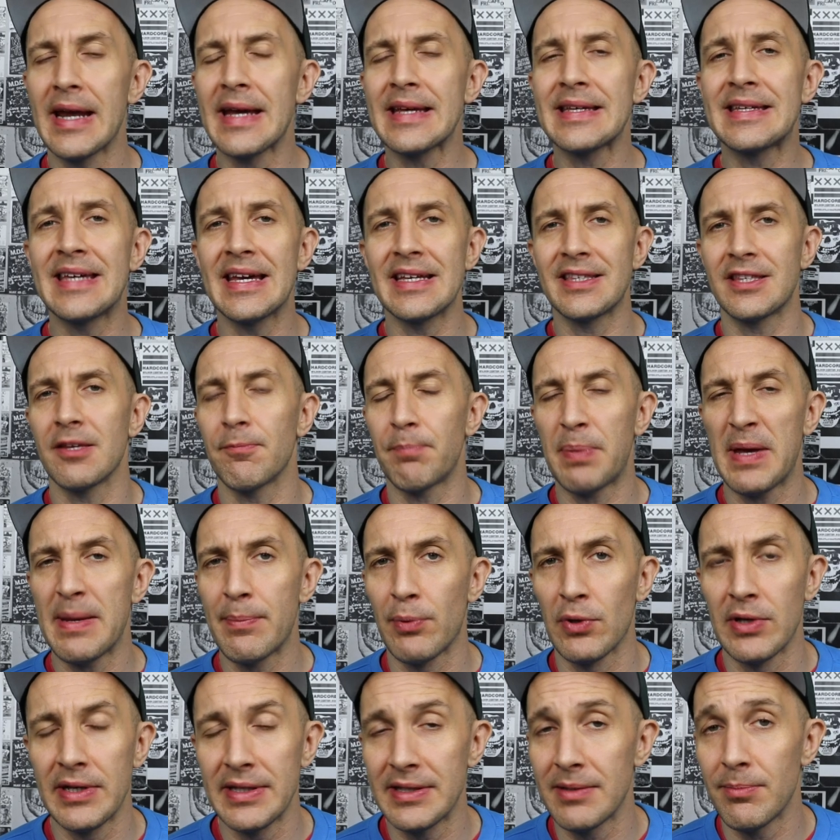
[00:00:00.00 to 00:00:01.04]
And I get that
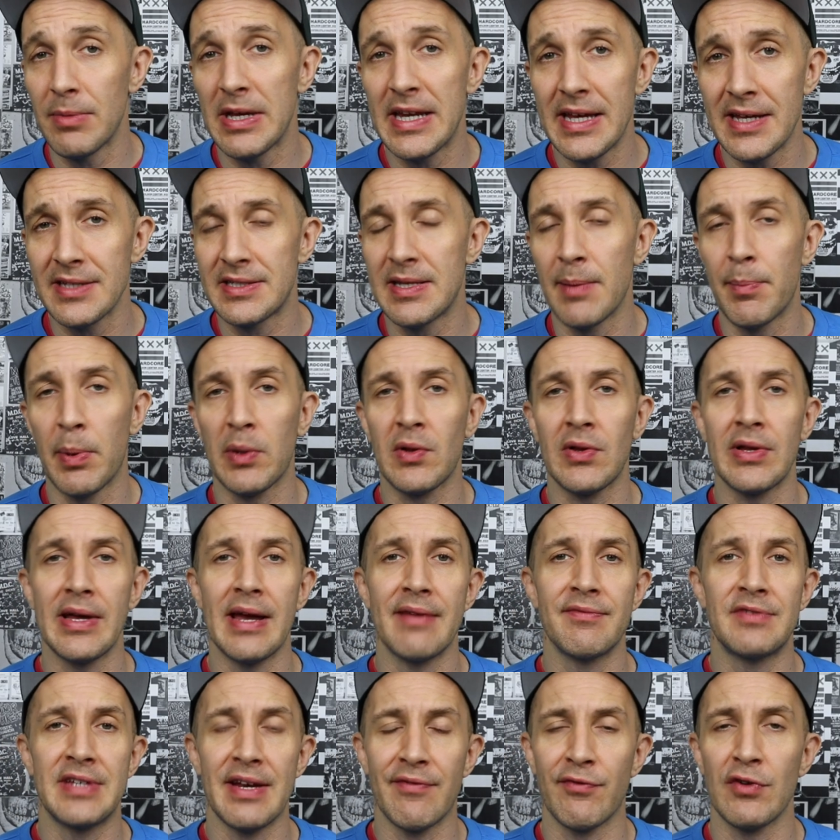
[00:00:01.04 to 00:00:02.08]
people in the media typically
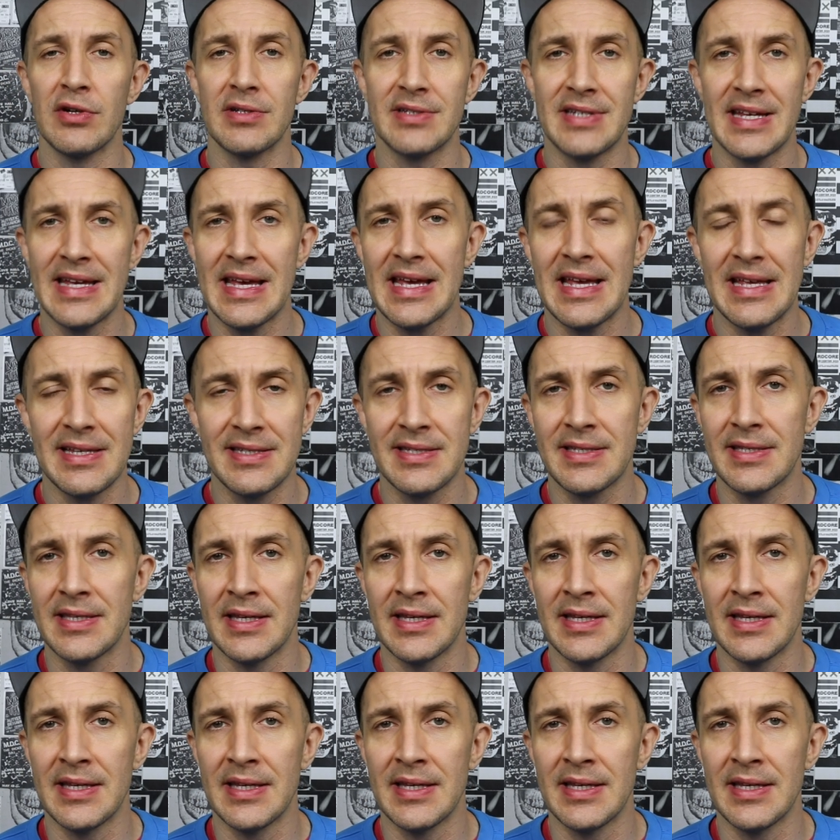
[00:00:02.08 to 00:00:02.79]
have different tastes